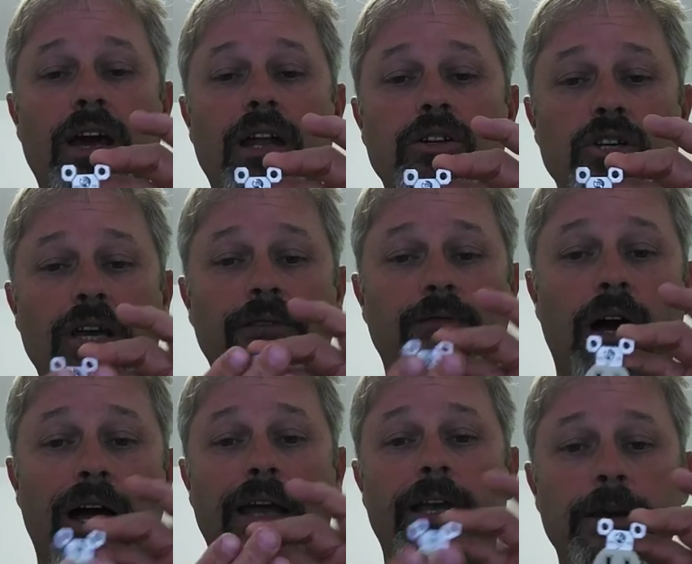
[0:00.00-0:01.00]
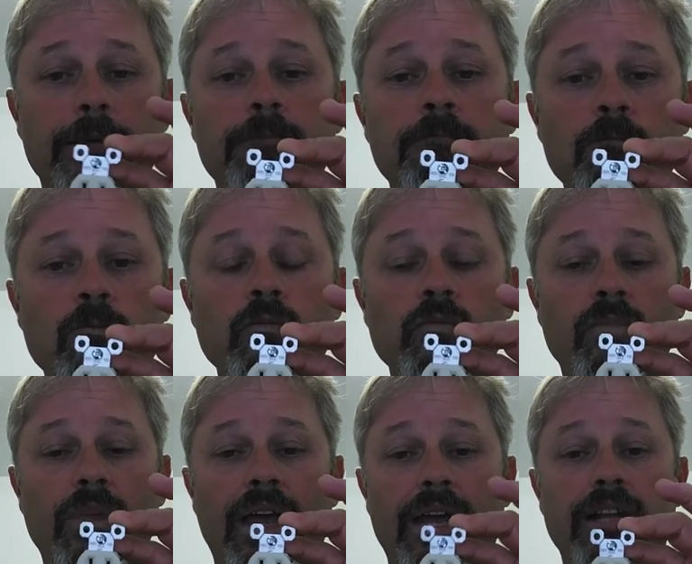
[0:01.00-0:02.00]
got a GFI
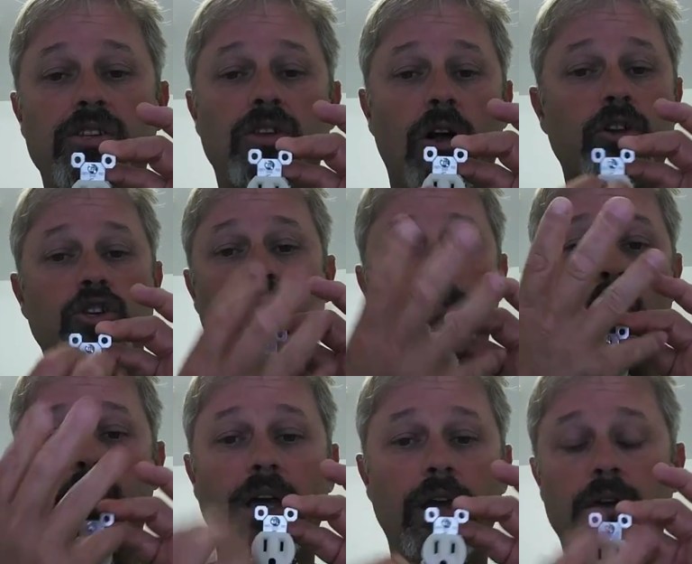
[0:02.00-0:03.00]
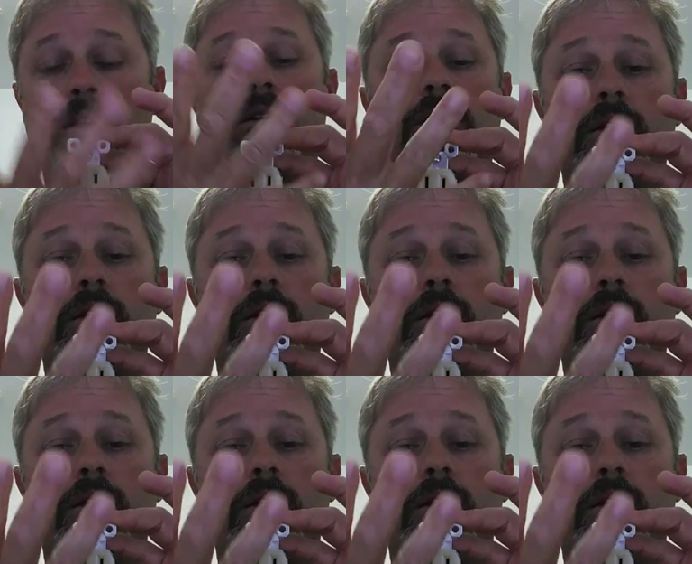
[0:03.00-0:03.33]
and it starts smoking